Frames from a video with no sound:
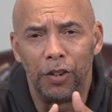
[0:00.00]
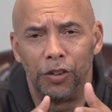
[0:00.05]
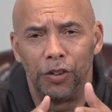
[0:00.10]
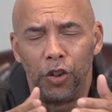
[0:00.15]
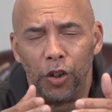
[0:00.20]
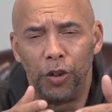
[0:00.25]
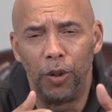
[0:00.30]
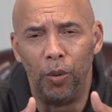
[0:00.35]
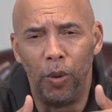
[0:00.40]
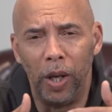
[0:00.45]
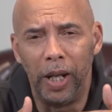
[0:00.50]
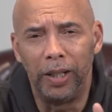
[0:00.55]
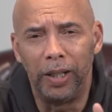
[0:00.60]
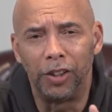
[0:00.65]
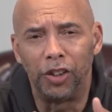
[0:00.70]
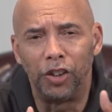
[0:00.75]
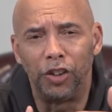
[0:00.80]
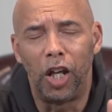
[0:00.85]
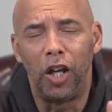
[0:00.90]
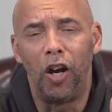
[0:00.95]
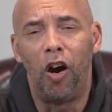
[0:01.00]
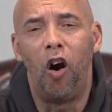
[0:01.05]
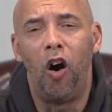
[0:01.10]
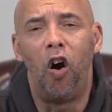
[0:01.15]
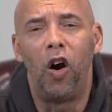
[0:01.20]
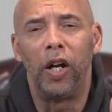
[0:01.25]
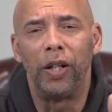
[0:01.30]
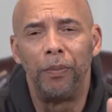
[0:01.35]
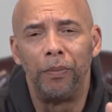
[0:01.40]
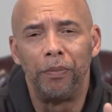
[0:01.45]
so the way to stay
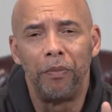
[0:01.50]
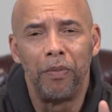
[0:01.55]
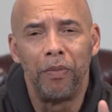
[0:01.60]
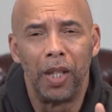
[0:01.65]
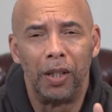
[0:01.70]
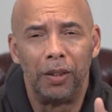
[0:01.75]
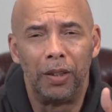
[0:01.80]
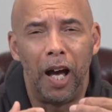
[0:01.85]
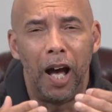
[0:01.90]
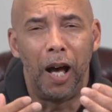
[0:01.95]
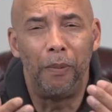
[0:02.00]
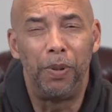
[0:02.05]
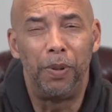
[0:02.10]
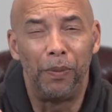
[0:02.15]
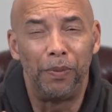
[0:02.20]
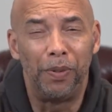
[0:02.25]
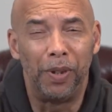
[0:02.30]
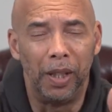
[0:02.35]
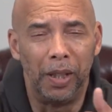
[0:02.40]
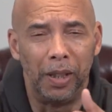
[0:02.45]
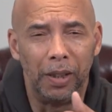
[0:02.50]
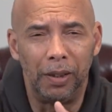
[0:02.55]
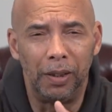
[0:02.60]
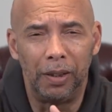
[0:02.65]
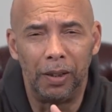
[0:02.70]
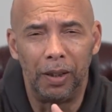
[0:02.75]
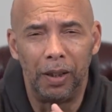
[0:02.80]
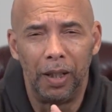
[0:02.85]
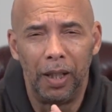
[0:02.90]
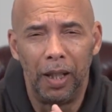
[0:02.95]
on top of
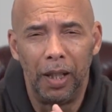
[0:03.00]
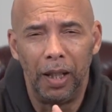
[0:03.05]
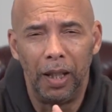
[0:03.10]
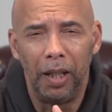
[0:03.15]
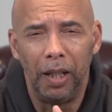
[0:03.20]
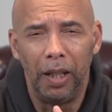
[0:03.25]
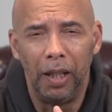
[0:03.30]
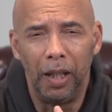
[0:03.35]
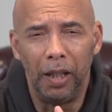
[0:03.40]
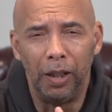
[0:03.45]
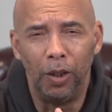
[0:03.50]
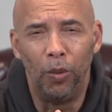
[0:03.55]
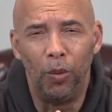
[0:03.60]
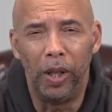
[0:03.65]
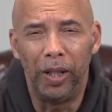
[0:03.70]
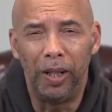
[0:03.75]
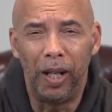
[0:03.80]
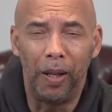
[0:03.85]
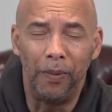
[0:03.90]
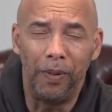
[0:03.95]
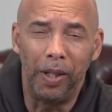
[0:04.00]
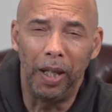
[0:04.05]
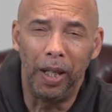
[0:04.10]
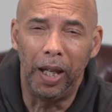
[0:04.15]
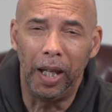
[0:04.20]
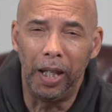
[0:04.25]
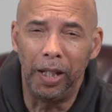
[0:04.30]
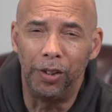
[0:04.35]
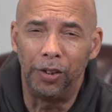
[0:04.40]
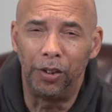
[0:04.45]
things and the way to have an
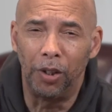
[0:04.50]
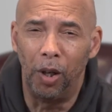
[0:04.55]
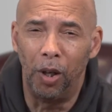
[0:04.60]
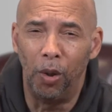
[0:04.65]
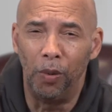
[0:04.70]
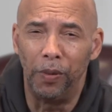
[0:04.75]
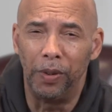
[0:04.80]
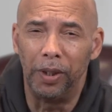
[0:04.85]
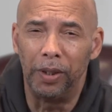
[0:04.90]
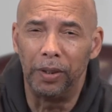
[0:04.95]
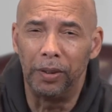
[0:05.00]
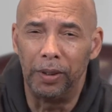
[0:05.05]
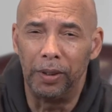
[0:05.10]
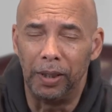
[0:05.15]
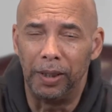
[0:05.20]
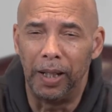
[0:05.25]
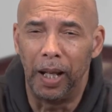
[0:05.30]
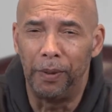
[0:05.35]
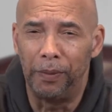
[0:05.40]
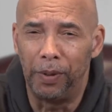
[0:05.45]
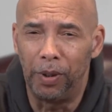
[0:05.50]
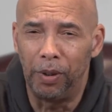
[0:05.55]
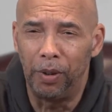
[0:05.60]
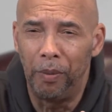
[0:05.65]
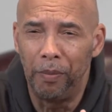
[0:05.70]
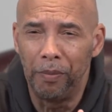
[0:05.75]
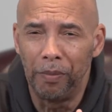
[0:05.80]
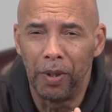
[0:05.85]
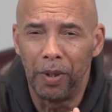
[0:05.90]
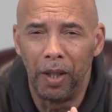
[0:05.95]
edge over the
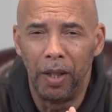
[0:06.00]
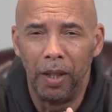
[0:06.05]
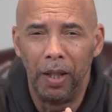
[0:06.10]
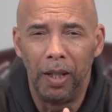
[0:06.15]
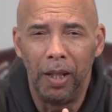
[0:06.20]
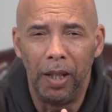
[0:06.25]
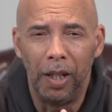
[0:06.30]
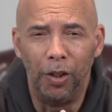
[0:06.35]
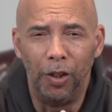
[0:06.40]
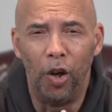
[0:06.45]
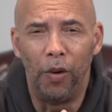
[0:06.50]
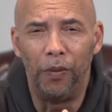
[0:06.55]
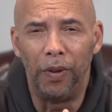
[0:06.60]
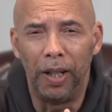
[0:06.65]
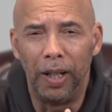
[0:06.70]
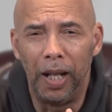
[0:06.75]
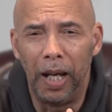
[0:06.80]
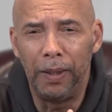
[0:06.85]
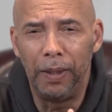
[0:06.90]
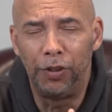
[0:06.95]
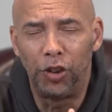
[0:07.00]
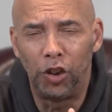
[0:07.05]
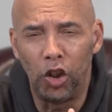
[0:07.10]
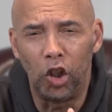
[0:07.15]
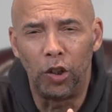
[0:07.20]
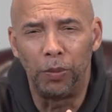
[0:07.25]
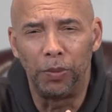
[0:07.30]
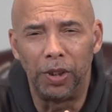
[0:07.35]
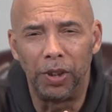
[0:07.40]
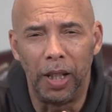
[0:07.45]
devil and over life
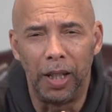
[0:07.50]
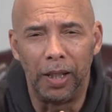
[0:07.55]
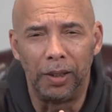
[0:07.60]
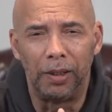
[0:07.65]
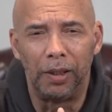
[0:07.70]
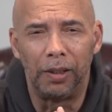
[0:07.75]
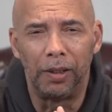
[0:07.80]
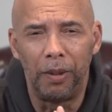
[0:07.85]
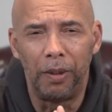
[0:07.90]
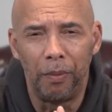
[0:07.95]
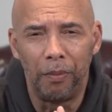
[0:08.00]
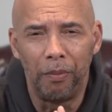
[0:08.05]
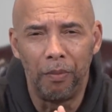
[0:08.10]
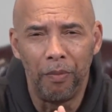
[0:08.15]
circumstances